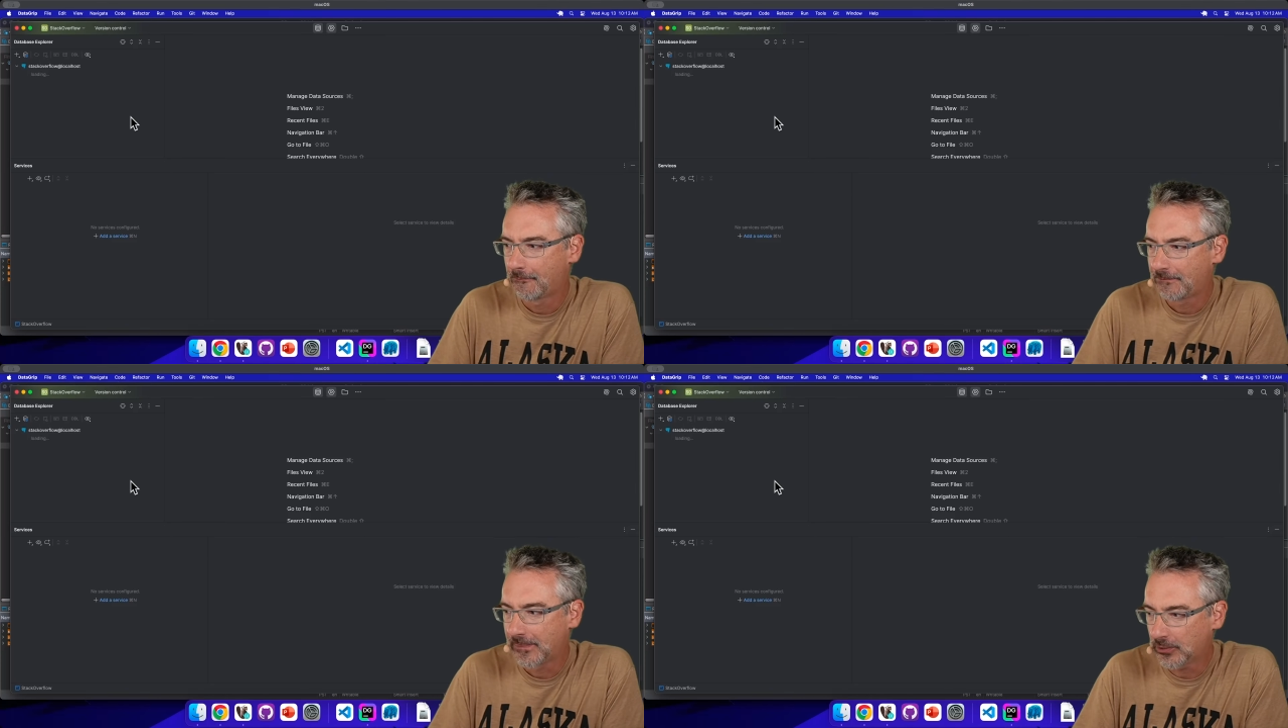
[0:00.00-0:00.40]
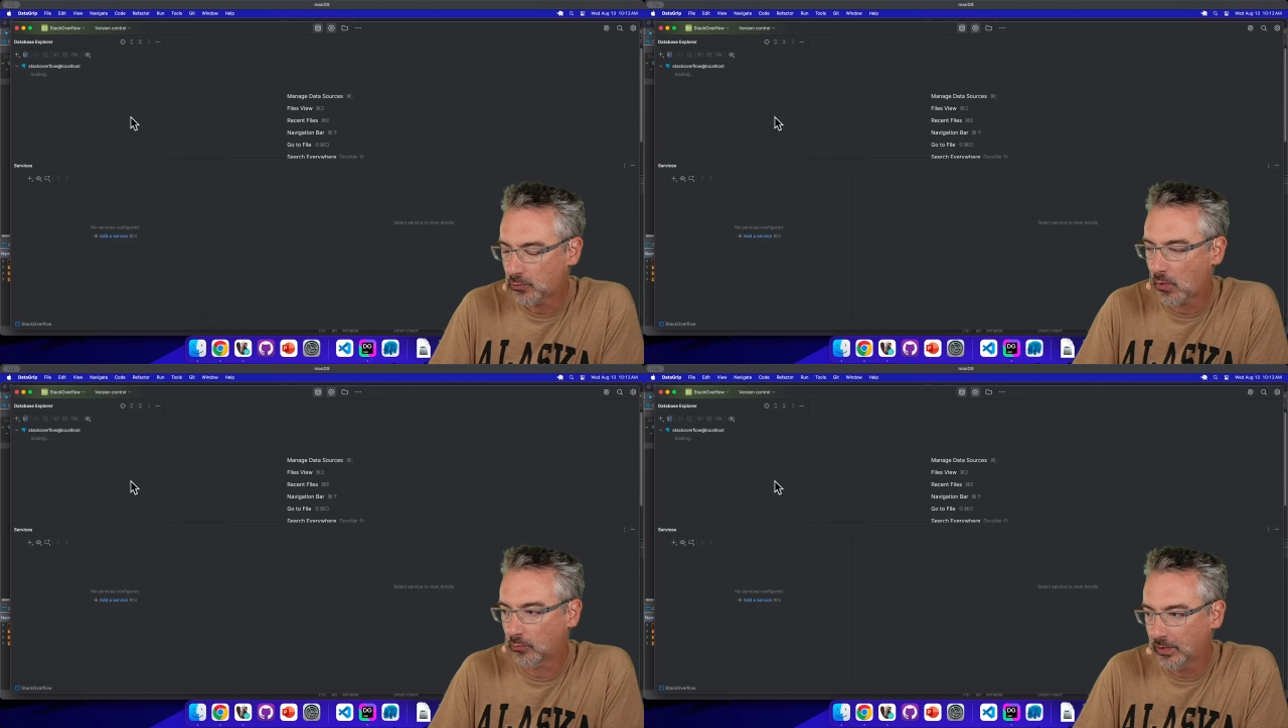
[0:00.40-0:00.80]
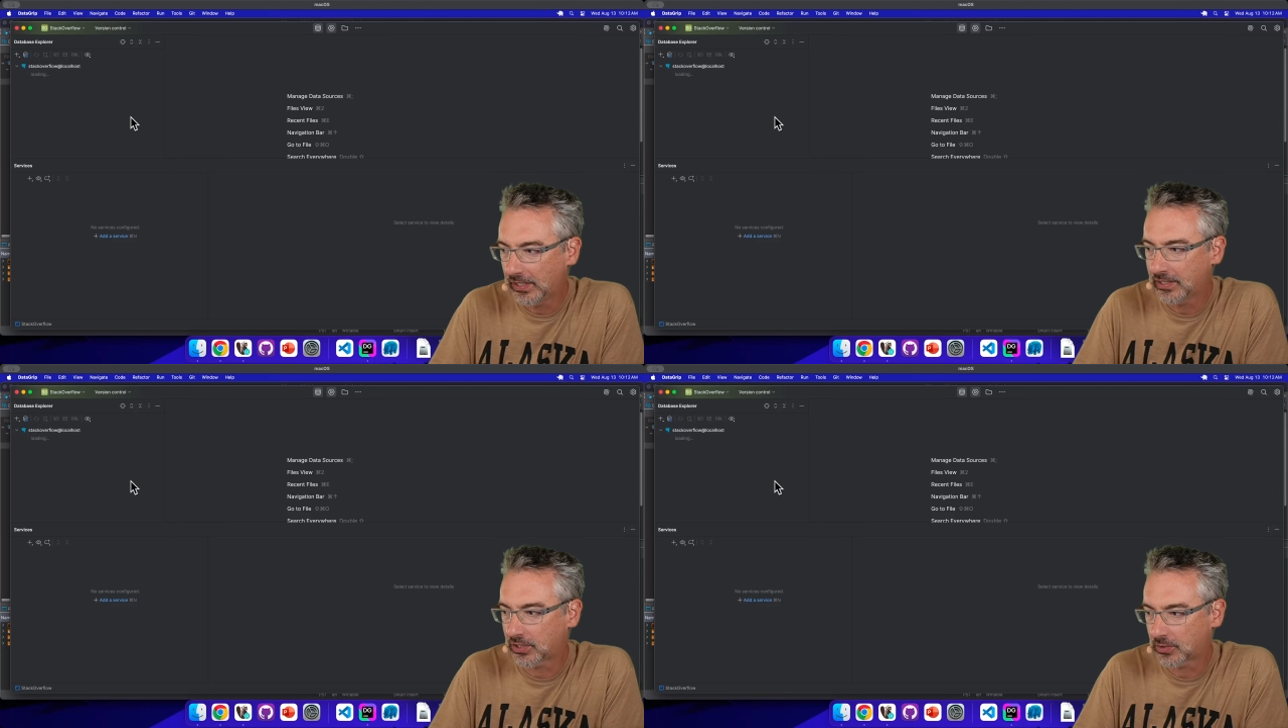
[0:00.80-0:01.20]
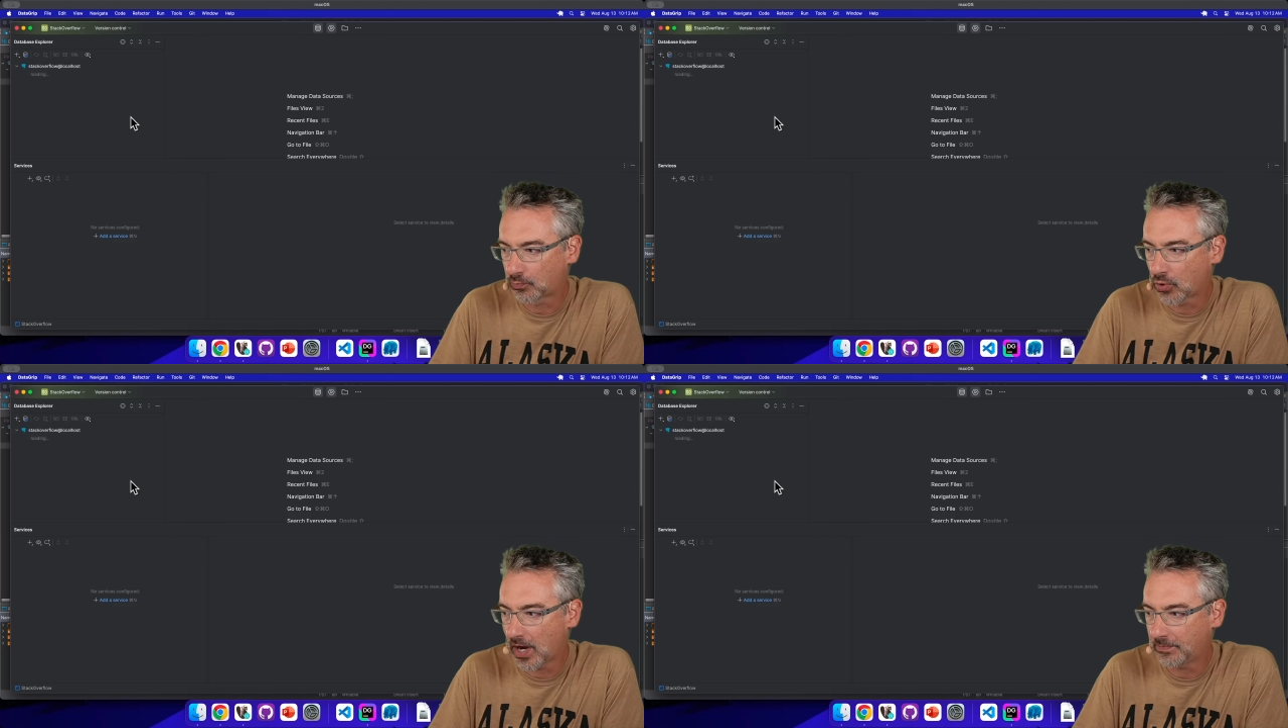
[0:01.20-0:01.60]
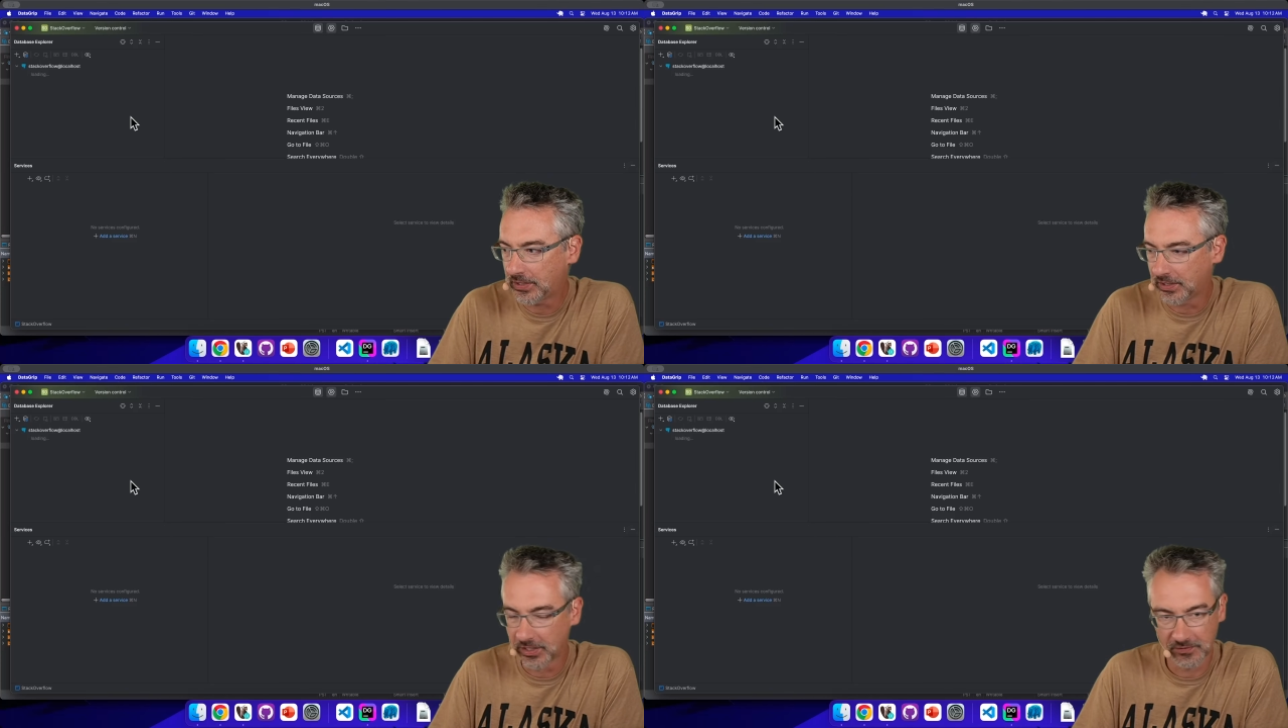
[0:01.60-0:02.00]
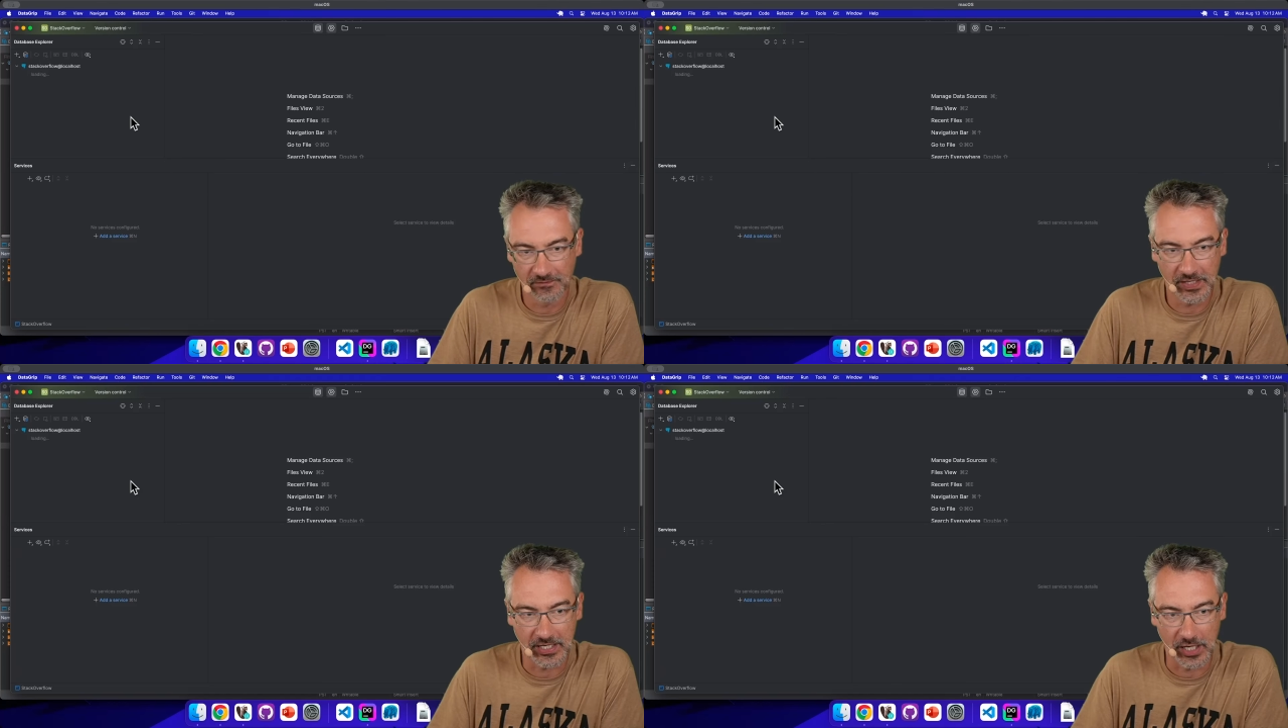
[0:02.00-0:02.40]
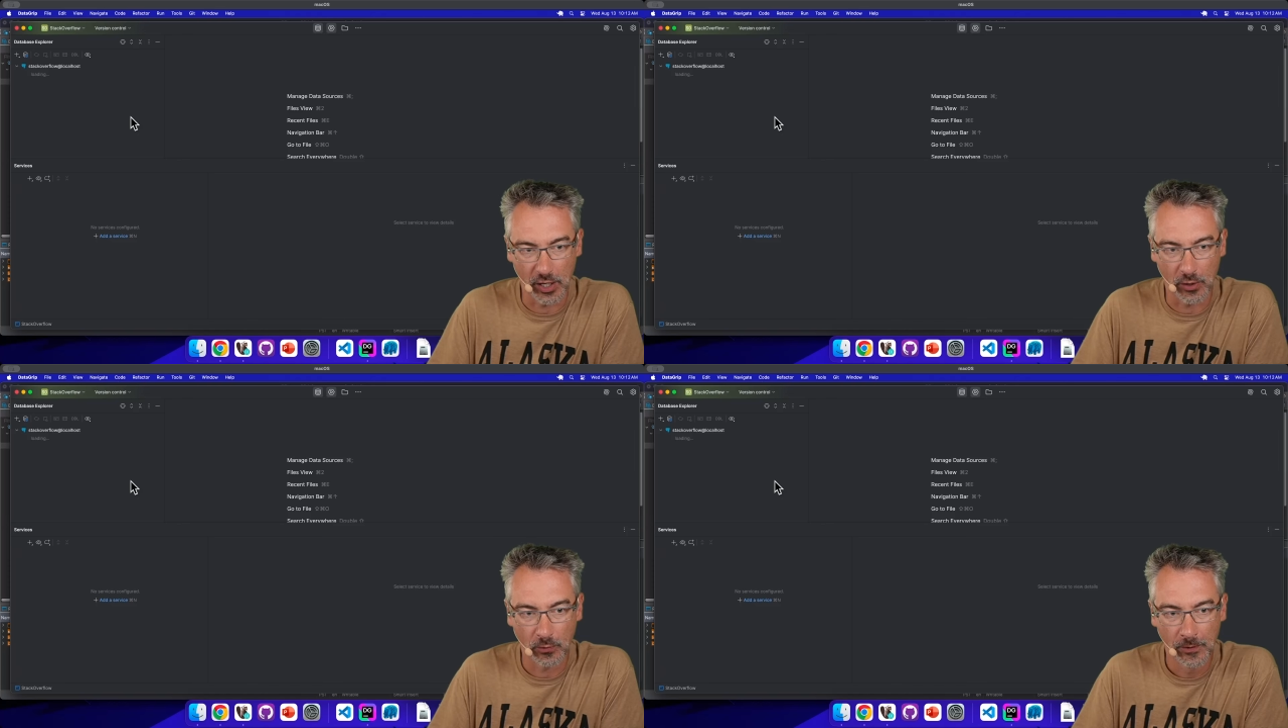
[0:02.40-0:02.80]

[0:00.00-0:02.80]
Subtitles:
this is what really prompted this video.